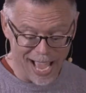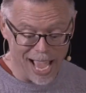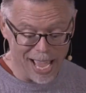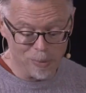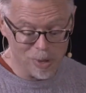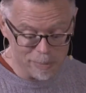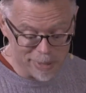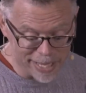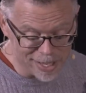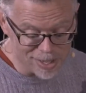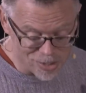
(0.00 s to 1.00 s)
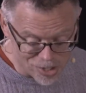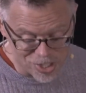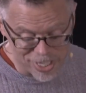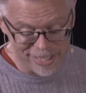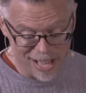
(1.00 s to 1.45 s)
I would be
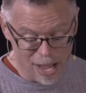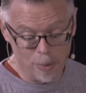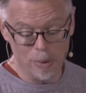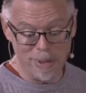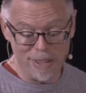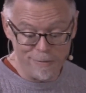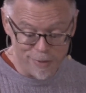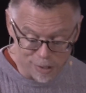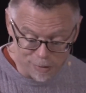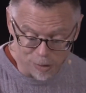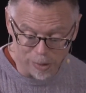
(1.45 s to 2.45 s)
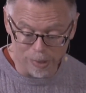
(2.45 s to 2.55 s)
fearful.